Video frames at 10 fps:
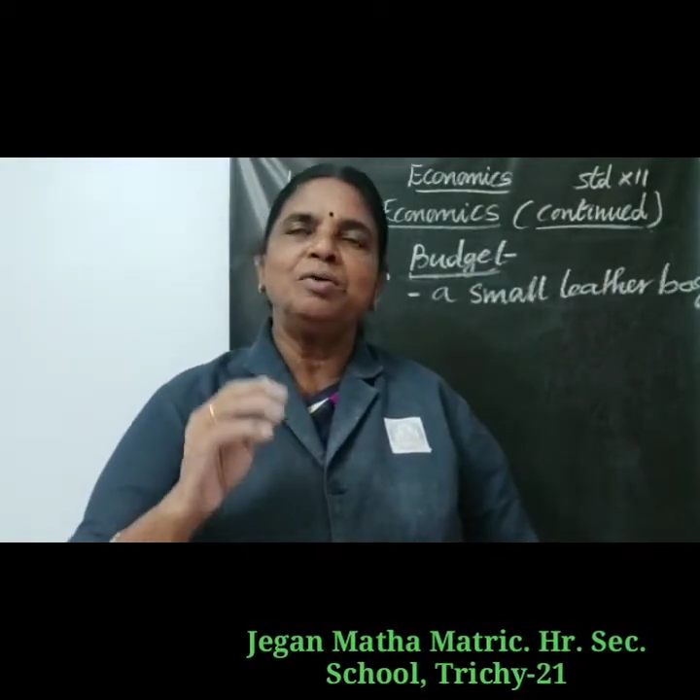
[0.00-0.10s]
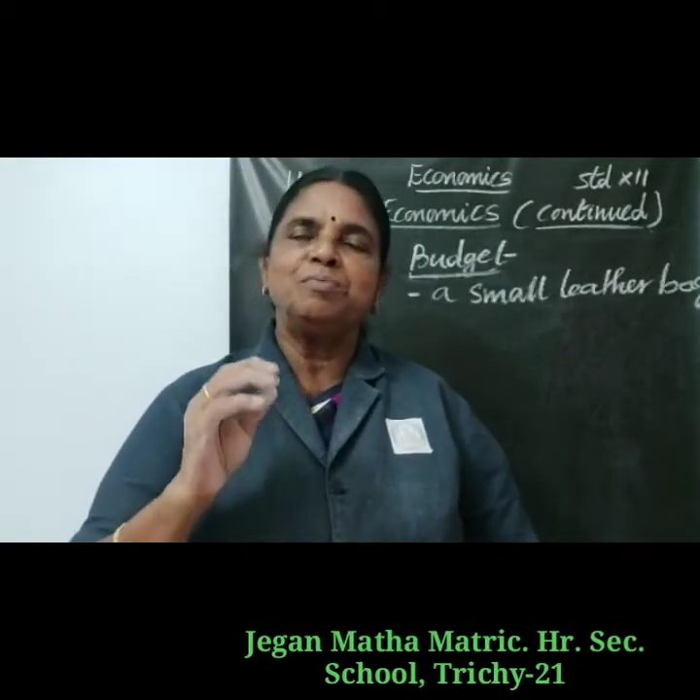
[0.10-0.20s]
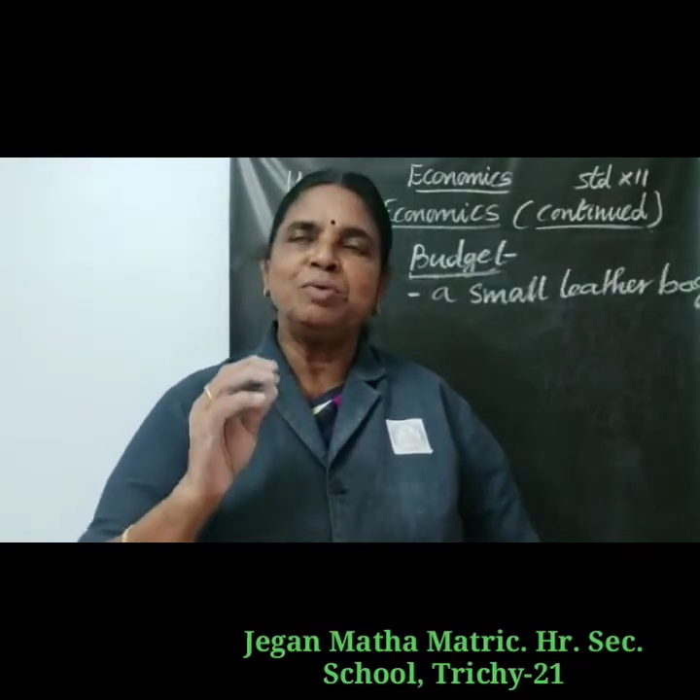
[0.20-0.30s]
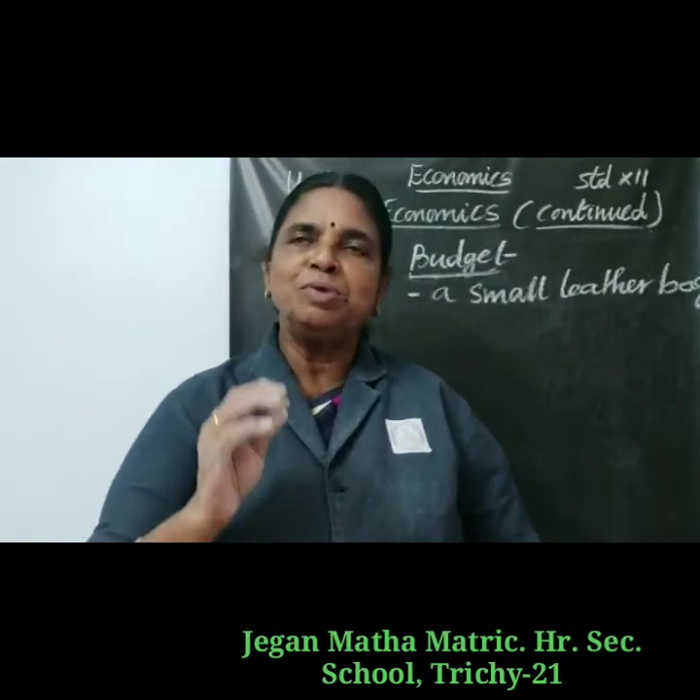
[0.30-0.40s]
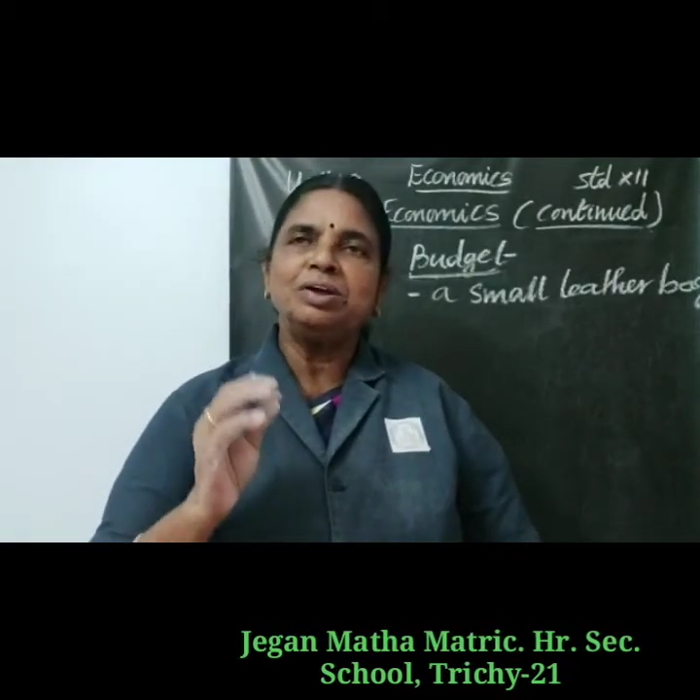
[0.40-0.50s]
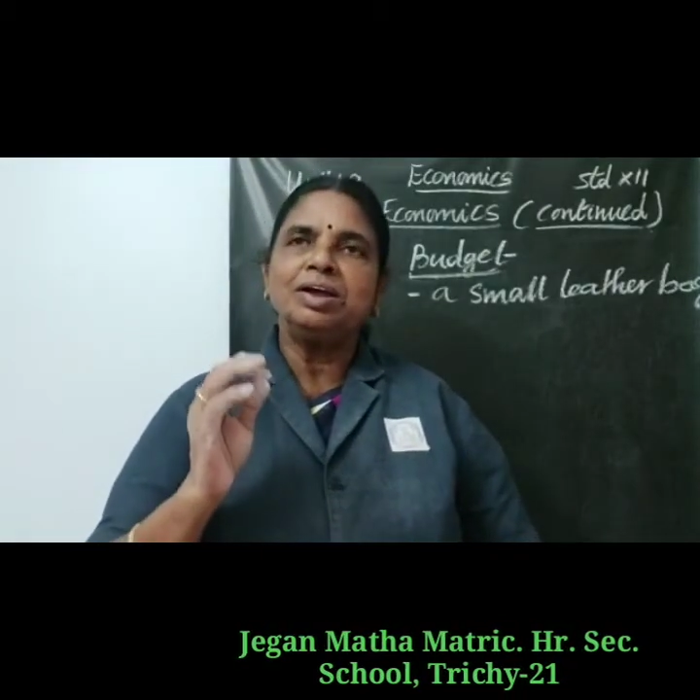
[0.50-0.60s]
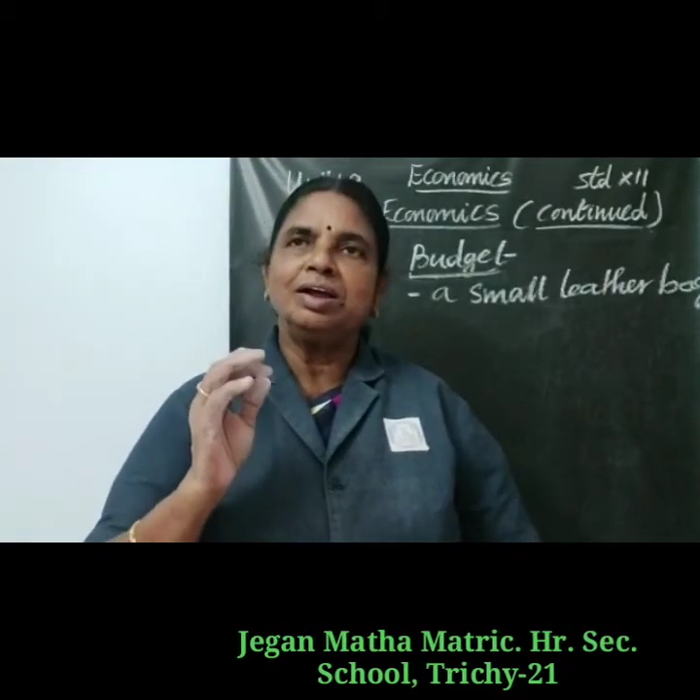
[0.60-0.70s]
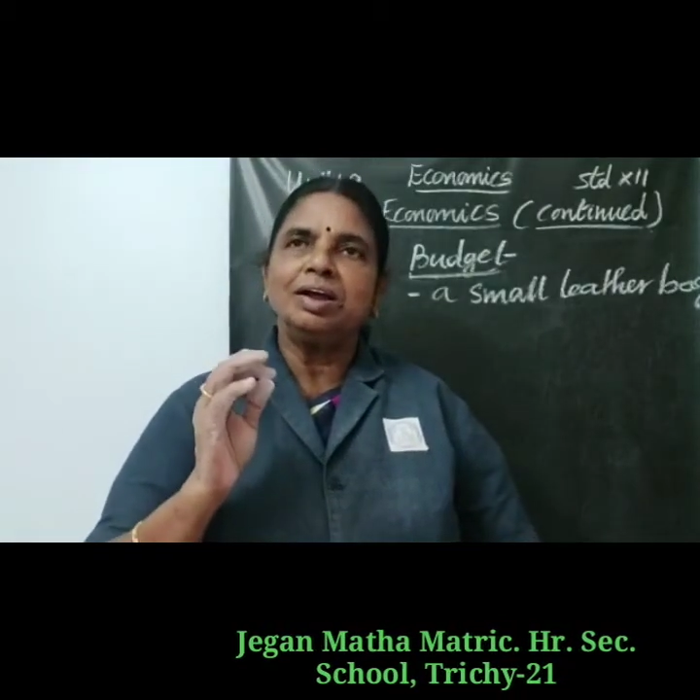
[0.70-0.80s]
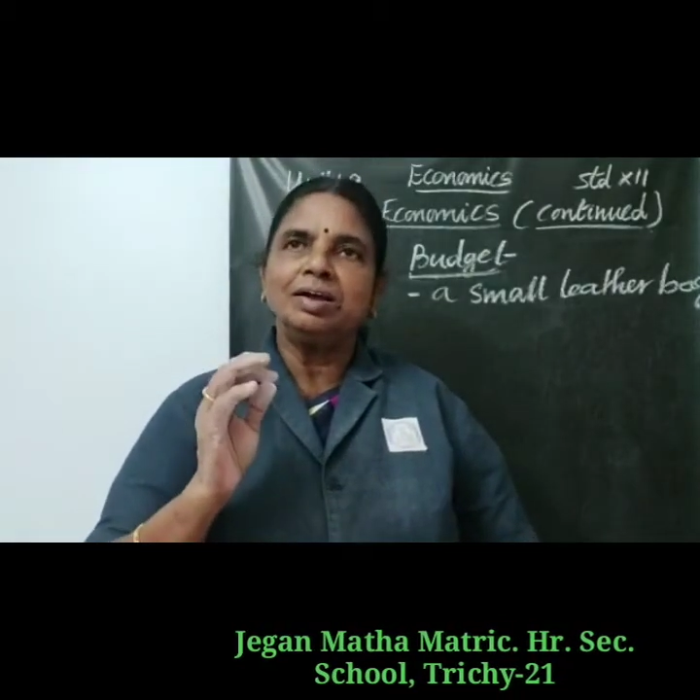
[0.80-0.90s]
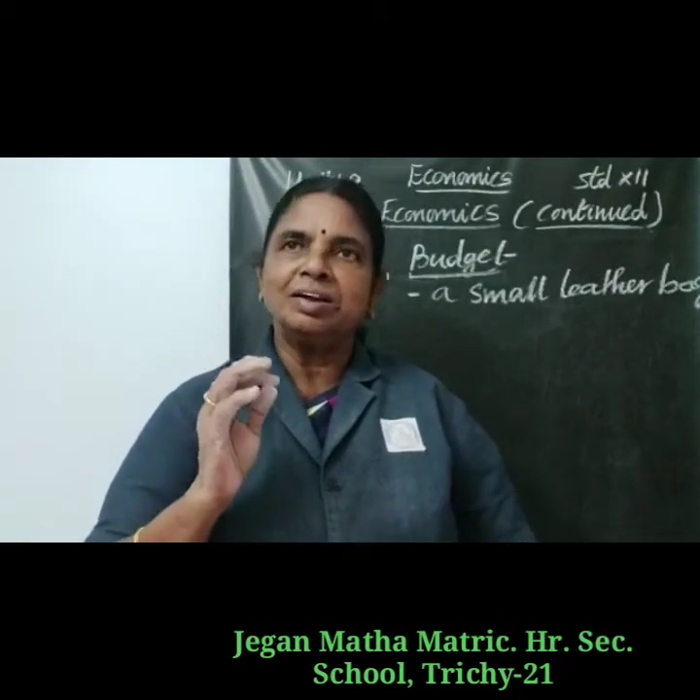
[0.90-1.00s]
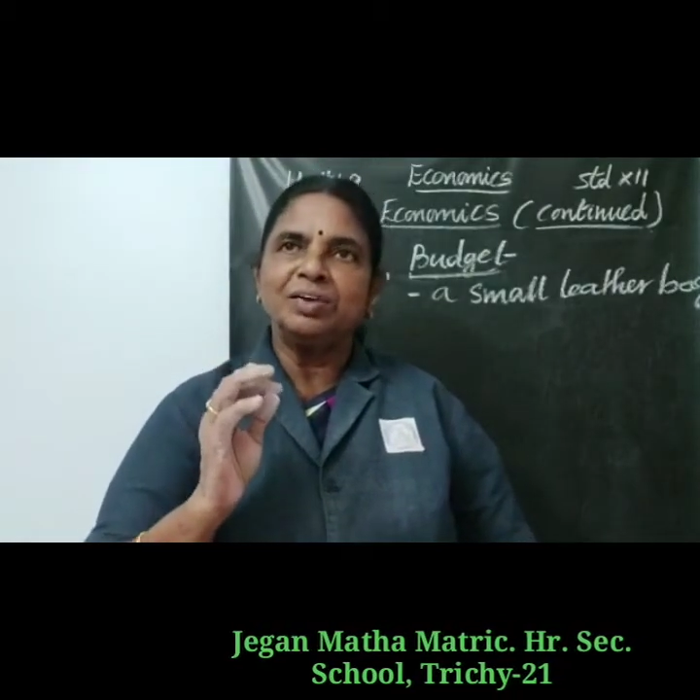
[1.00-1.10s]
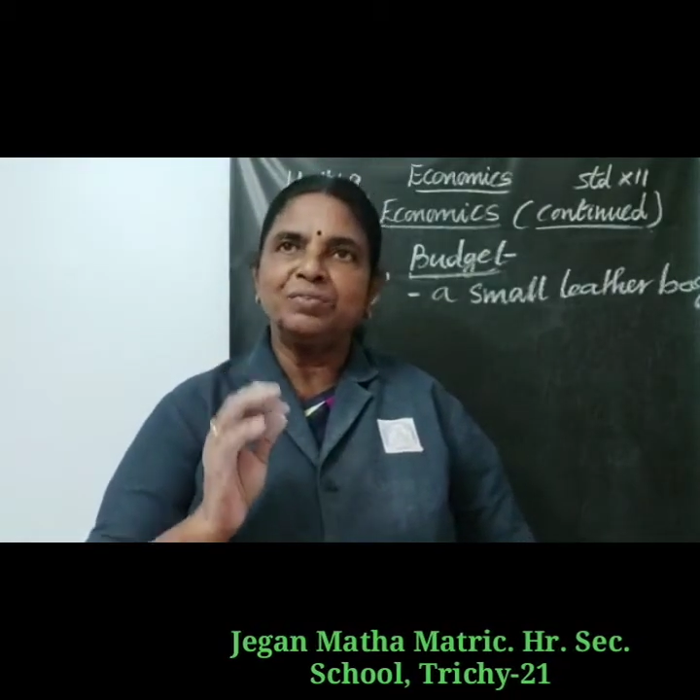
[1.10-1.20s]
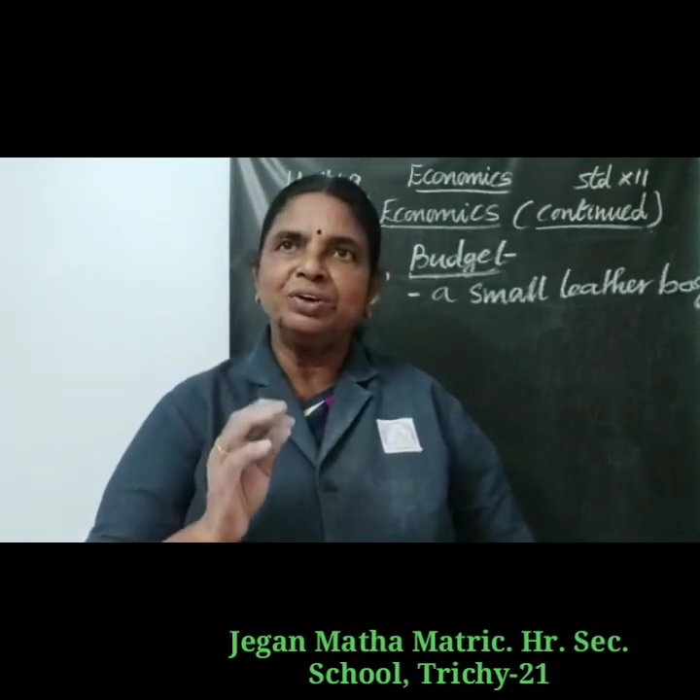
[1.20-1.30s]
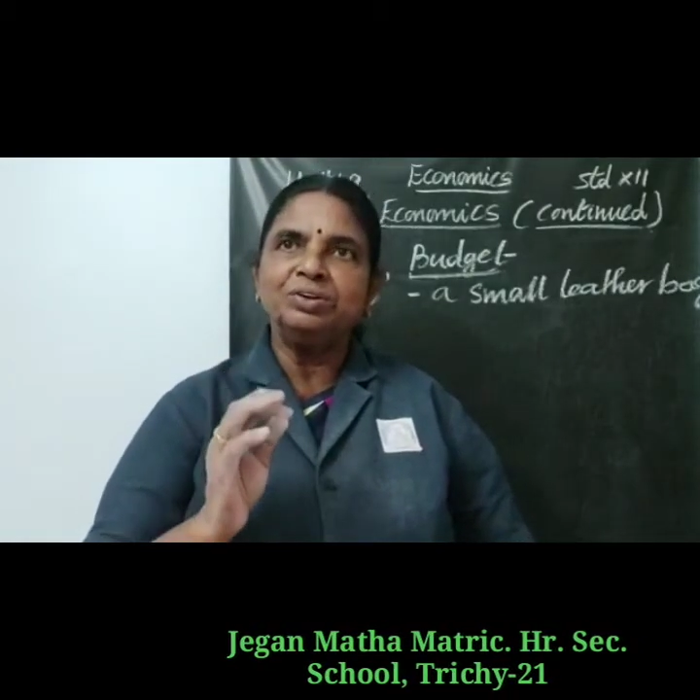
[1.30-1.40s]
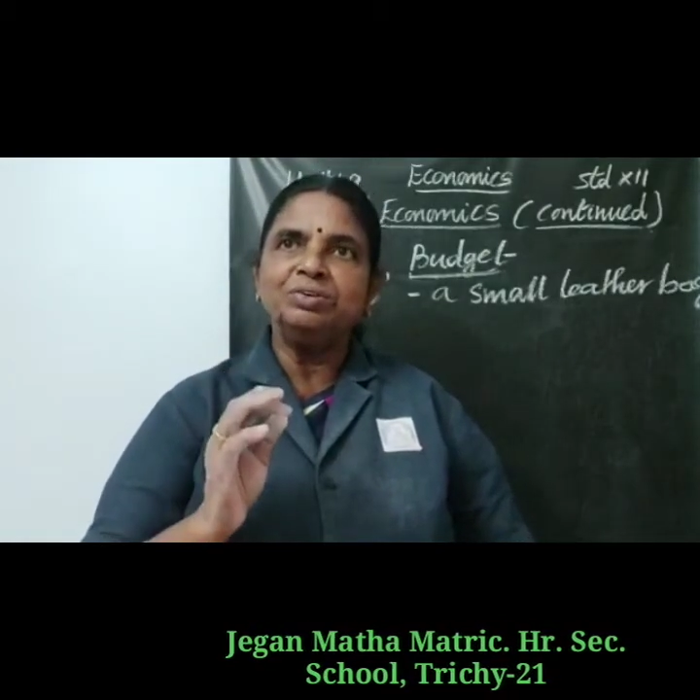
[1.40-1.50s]
public
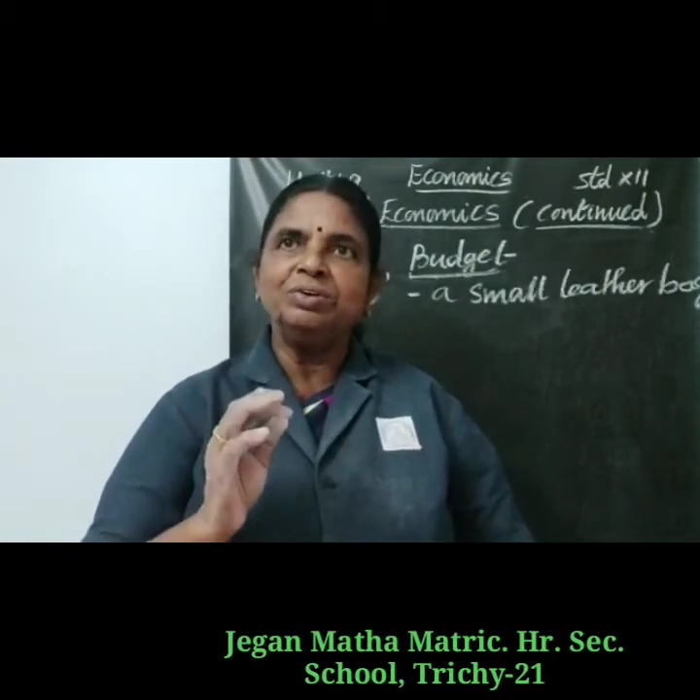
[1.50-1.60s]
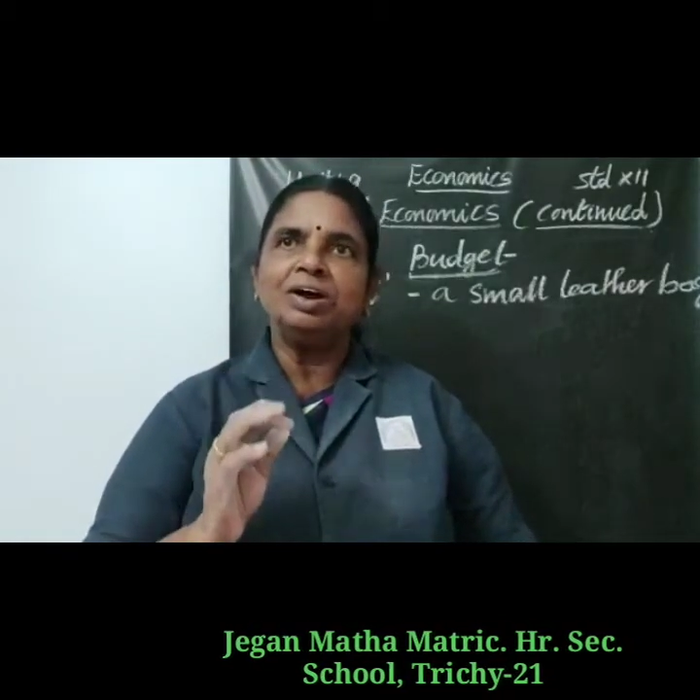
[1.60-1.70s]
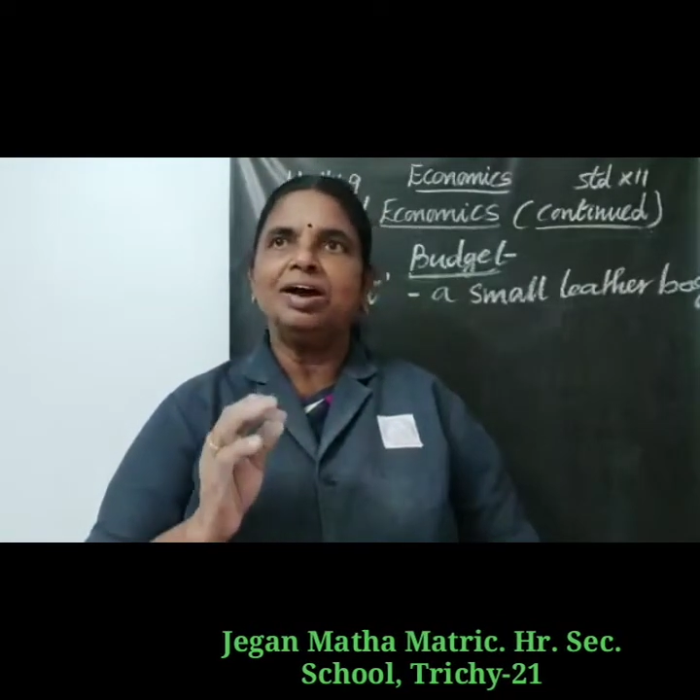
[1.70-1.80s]
revenue